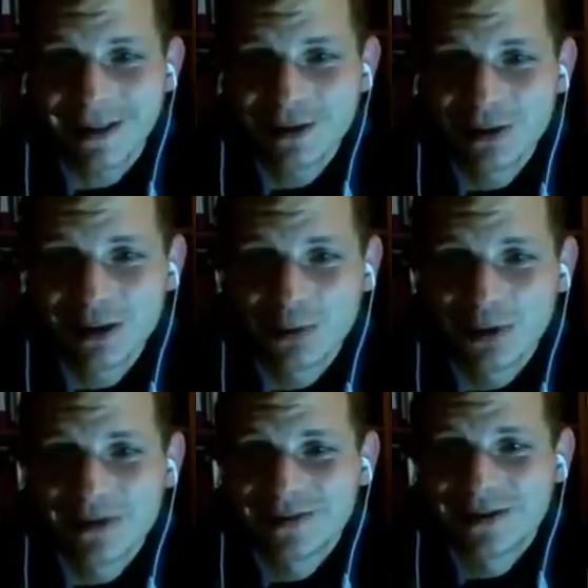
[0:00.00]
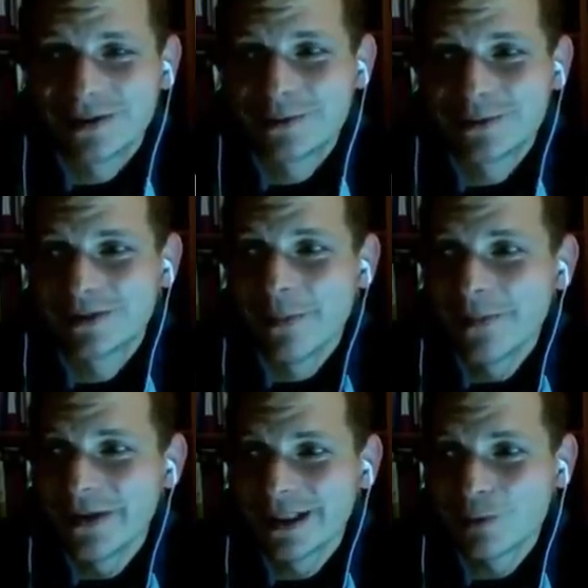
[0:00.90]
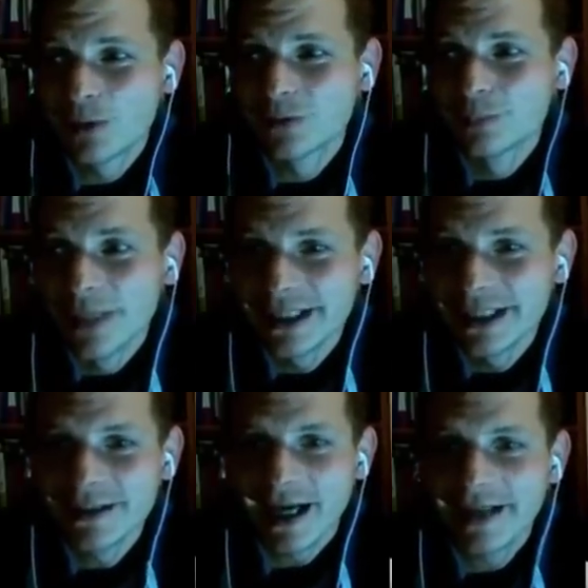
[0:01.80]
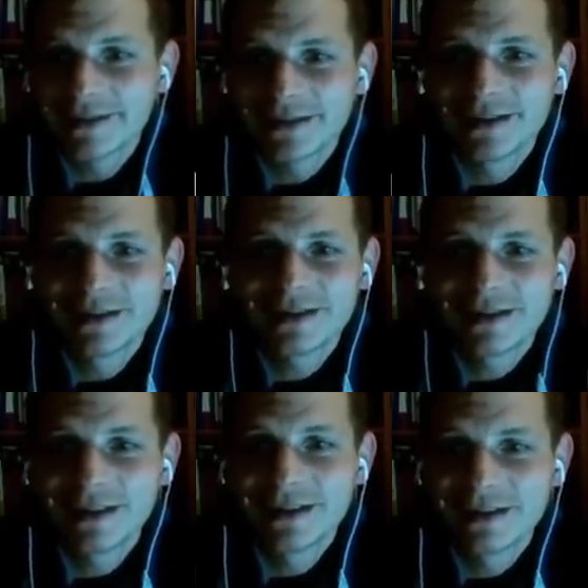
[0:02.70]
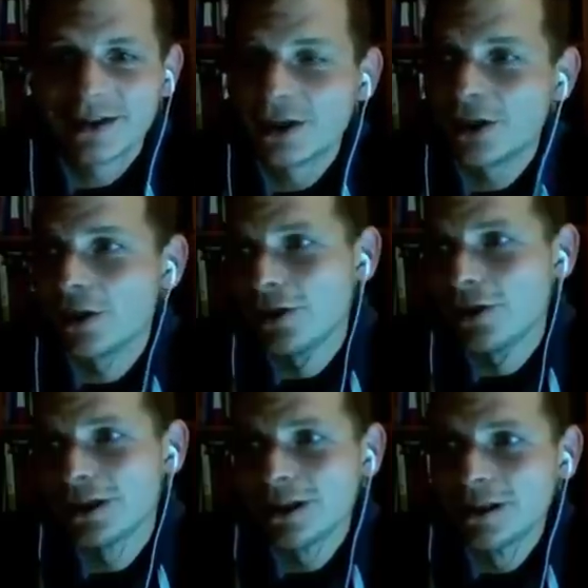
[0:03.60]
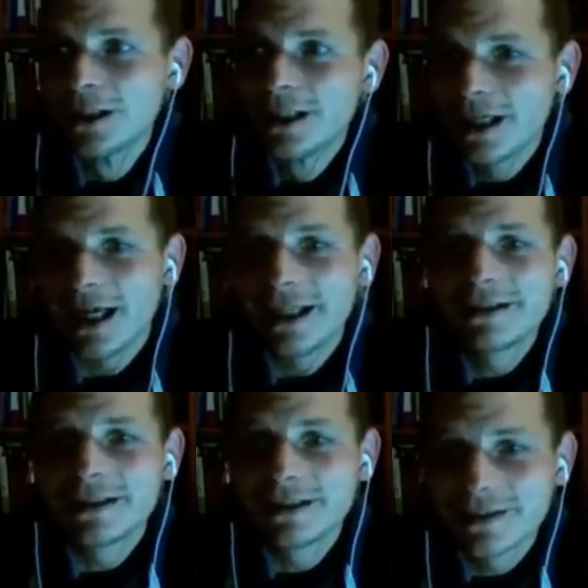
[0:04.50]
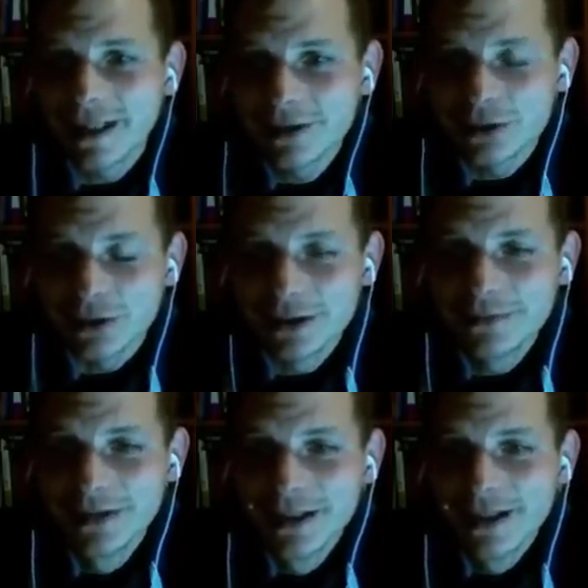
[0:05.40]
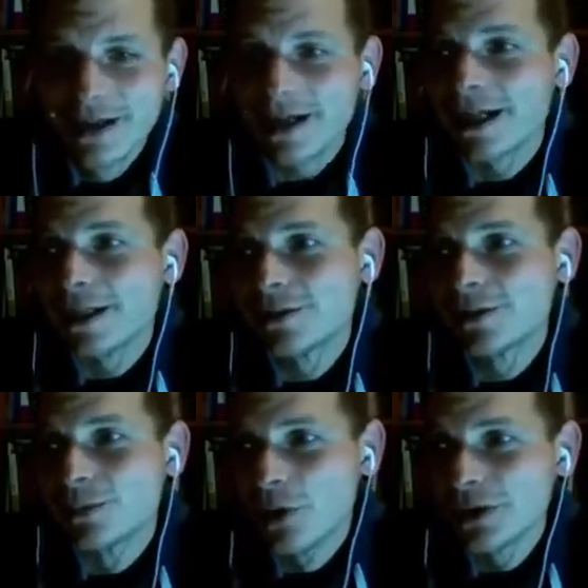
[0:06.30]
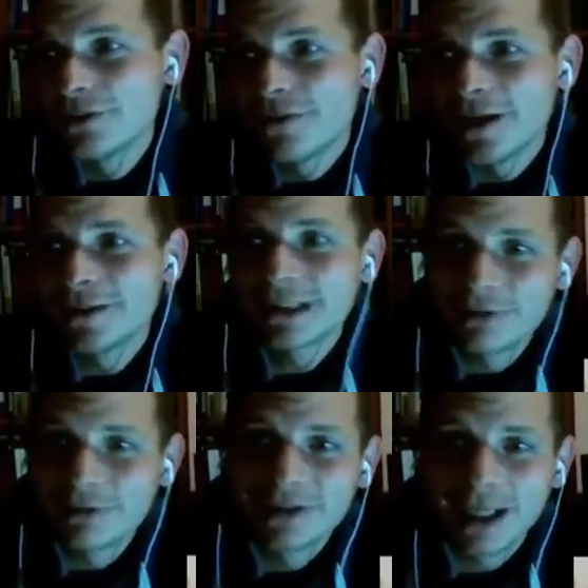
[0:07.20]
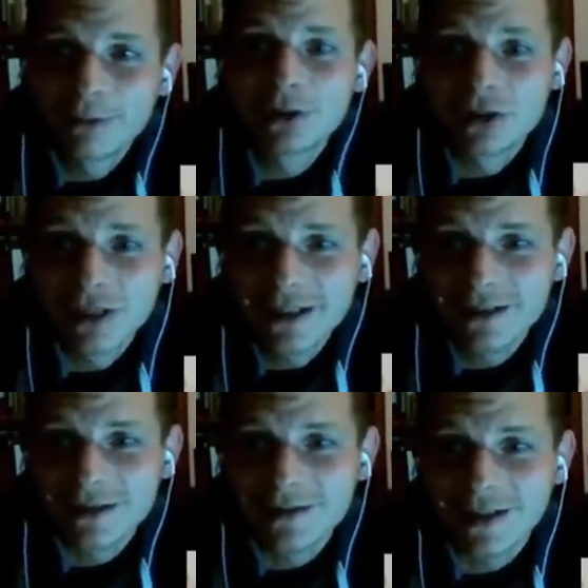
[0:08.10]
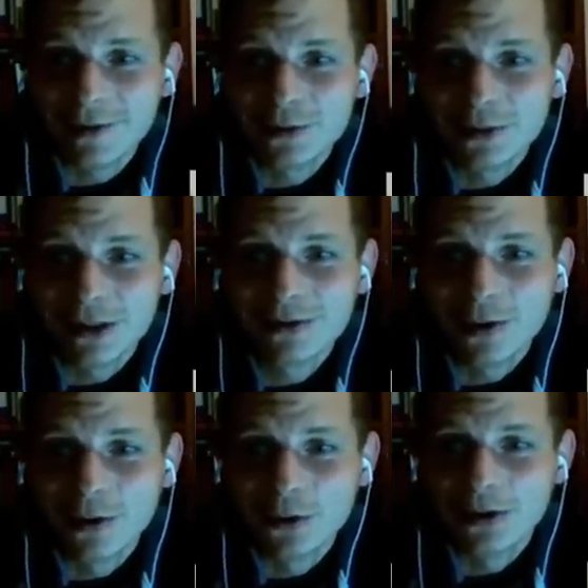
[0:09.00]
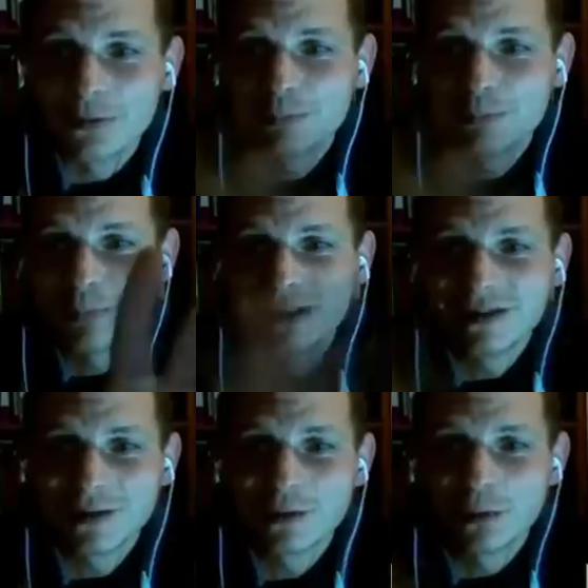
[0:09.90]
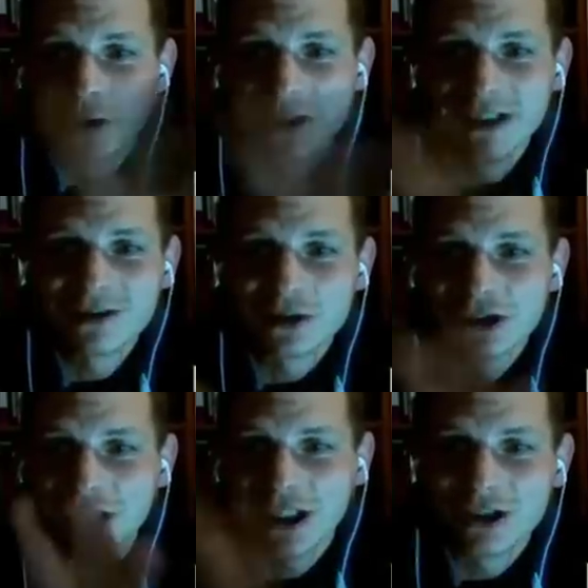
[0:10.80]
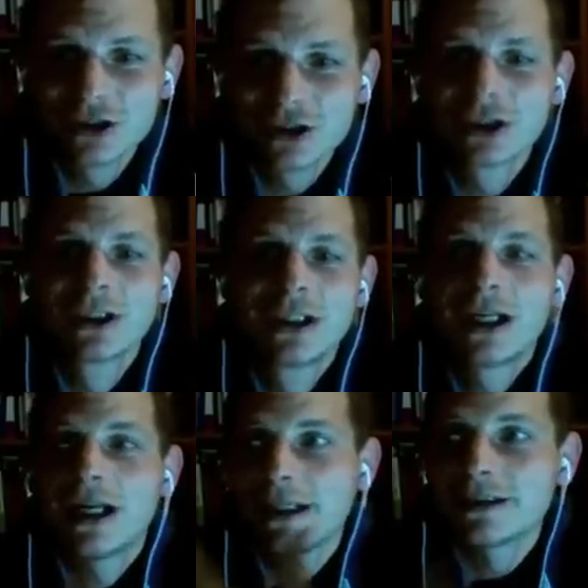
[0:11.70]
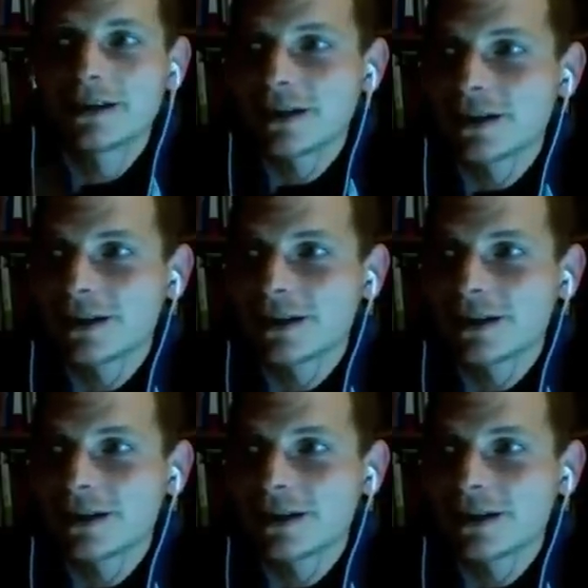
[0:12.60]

actually it was something that was made as is in the early 18th century and modified several times in the 19th century. So pieces were interchanged, and